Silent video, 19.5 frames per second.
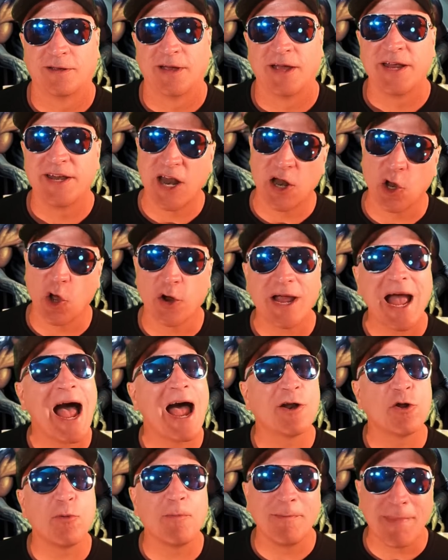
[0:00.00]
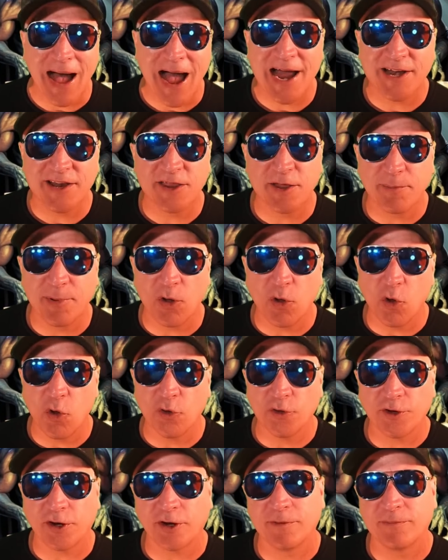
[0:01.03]
Now look, I don't mind the
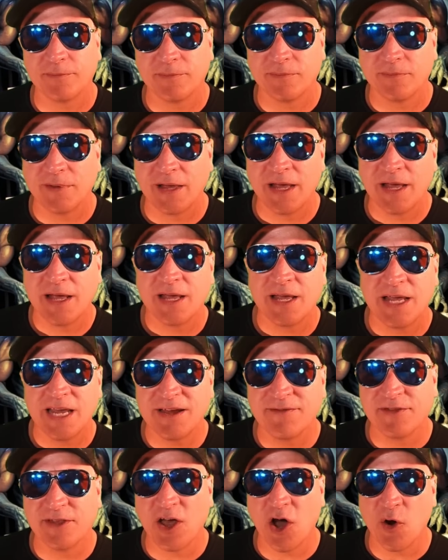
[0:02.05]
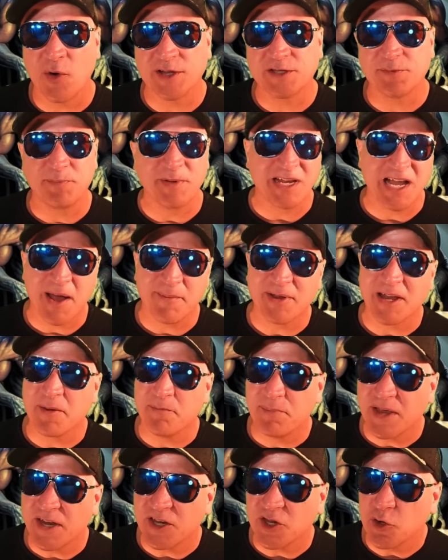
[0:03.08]
Beholder, even though it's becoming a
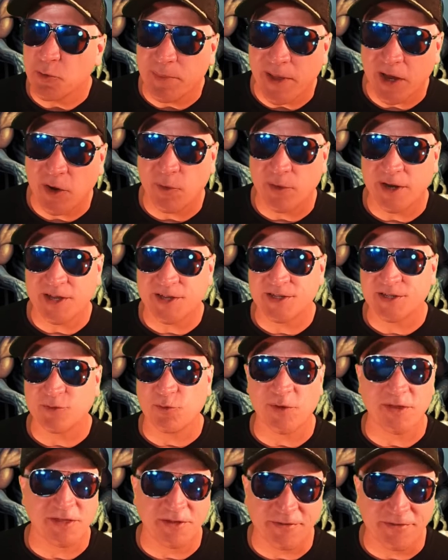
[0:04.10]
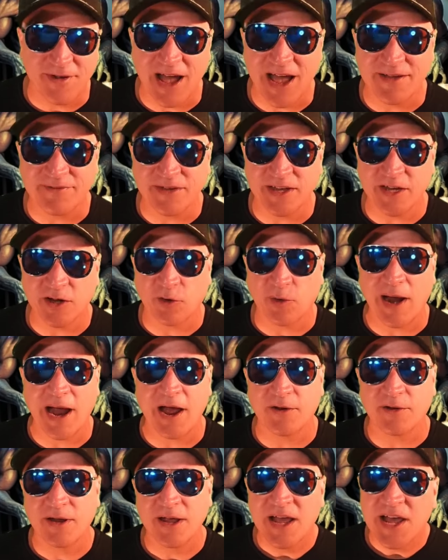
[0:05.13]
bit ubiquitous with the 5e
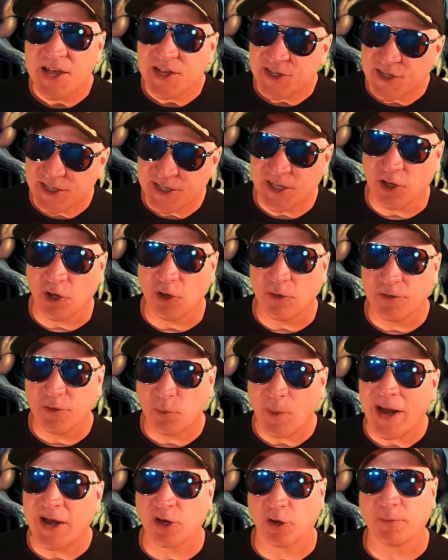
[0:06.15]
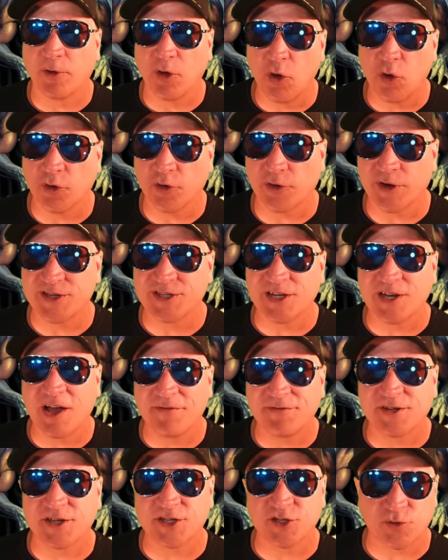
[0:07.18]
crowd. Still, the regular Beholder is
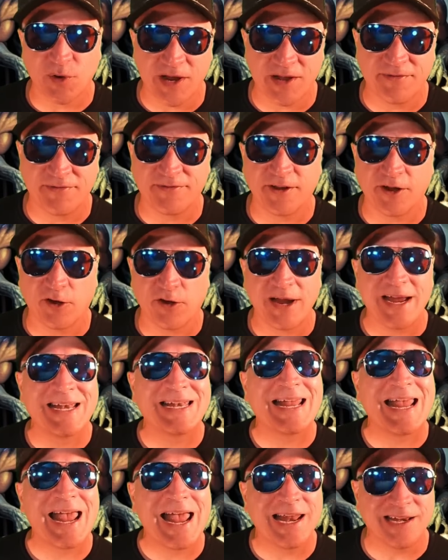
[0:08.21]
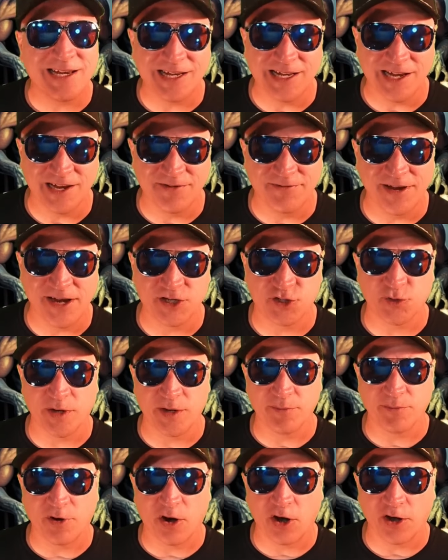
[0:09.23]
enough to strike fear in any
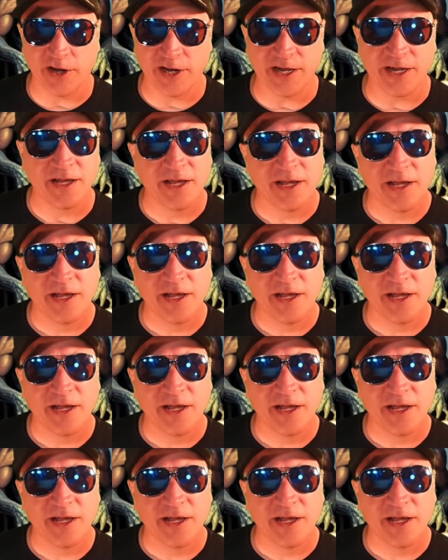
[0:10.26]
adventuring party.